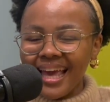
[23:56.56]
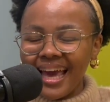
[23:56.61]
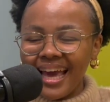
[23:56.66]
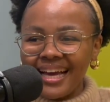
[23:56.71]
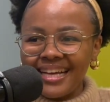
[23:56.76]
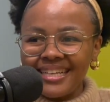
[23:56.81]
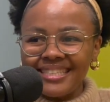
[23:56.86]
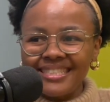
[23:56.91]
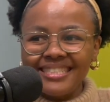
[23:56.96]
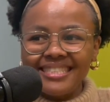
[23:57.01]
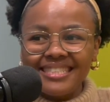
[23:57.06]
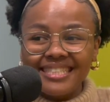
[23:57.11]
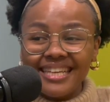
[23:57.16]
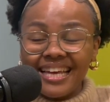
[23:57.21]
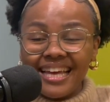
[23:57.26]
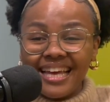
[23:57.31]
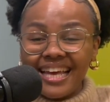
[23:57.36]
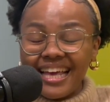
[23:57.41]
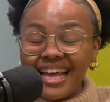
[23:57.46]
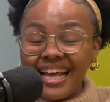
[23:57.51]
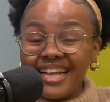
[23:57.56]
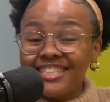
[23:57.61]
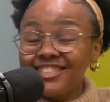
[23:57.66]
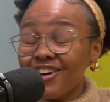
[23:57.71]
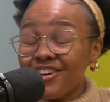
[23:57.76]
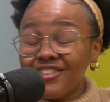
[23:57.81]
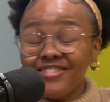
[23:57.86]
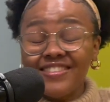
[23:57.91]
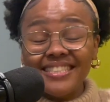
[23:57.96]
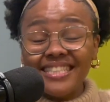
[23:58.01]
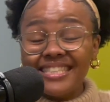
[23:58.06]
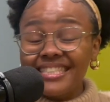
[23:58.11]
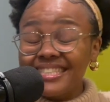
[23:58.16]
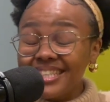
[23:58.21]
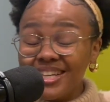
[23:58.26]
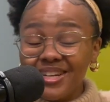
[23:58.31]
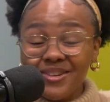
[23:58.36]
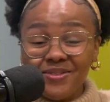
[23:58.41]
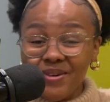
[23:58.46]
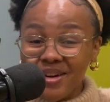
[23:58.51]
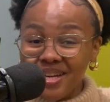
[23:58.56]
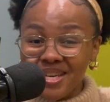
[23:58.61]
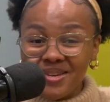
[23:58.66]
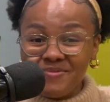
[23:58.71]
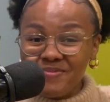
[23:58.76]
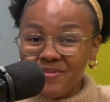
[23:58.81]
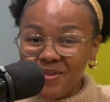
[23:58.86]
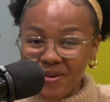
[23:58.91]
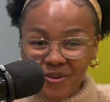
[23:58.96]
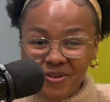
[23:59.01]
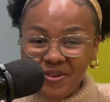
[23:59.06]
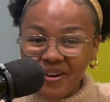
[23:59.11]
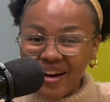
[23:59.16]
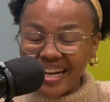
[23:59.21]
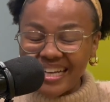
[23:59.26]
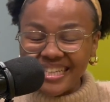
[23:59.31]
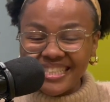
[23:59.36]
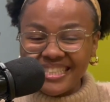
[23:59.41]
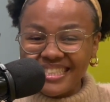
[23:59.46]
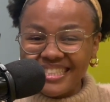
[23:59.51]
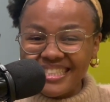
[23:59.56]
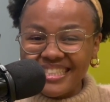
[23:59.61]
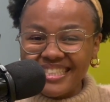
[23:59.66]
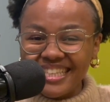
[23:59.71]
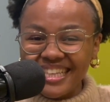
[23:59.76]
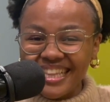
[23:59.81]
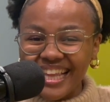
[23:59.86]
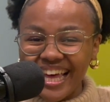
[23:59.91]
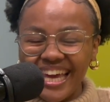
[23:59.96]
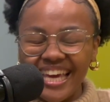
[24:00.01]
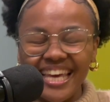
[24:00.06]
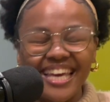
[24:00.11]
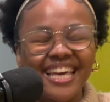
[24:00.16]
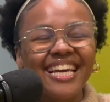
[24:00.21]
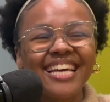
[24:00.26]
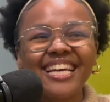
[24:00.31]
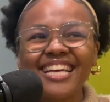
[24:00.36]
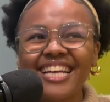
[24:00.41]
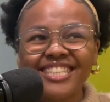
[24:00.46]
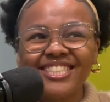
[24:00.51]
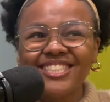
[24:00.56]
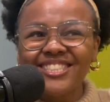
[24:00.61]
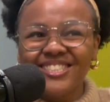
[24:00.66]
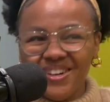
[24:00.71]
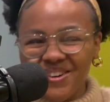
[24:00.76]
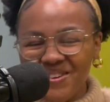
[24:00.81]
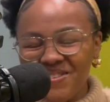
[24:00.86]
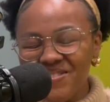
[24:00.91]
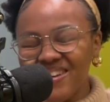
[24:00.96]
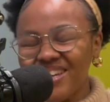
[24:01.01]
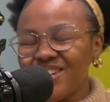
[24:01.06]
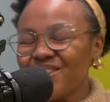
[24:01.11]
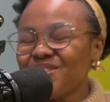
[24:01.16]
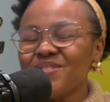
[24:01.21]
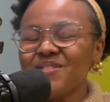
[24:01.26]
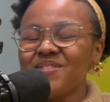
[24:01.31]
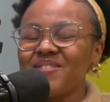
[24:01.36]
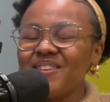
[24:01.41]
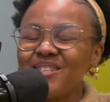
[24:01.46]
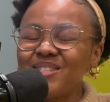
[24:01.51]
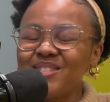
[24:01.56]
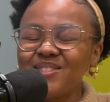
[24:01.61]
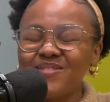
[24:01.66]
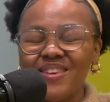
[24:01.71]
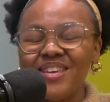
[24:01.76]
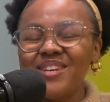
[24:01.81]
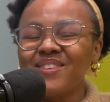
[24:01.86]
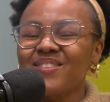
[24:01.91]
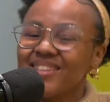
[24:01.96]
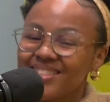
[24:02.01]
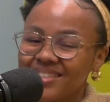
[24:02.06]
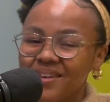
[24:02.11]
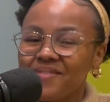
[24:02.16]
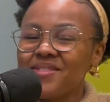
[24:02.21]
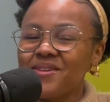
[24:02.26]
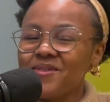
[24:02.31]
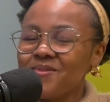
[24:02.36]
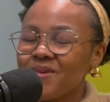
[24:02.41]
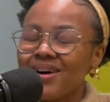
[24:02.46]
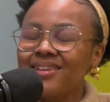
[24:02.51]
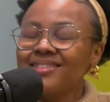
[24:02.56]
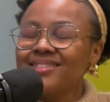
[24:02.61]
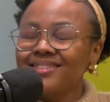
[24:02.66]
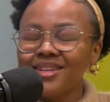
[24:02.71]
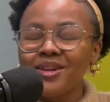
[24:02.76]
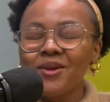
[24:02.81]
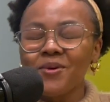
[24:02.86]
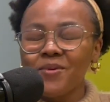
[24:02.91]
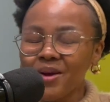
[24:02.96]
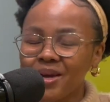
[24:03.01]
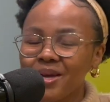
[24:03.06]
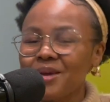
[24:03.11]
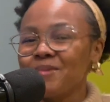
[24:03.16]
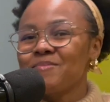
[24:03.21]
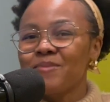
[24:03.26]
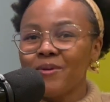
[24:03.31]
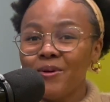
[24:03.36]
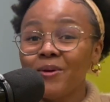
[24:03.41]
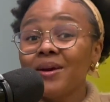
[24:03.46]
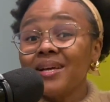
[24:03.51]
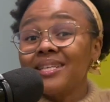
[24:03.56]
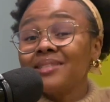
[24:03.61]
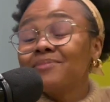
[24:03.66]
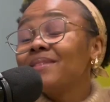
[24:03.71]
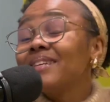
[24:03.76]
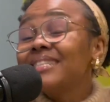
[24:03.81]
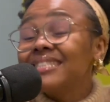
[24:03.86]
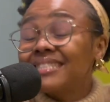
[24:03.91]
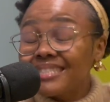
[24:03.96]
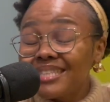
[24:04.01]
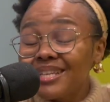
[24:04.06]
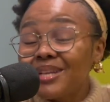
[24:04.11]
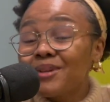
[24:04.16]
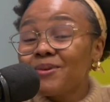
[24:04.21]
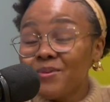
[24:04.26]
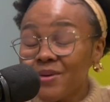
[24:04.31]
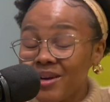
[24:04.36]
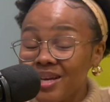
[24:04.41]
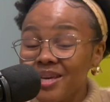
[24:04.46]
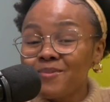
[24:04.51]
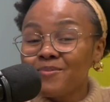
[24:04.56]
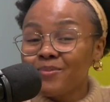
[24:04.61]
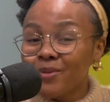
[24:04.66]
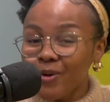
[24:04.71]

And it's obviously still a work in progress. Like, it's so weird for me to speak about something while it's still a work in progress, but it's still a work in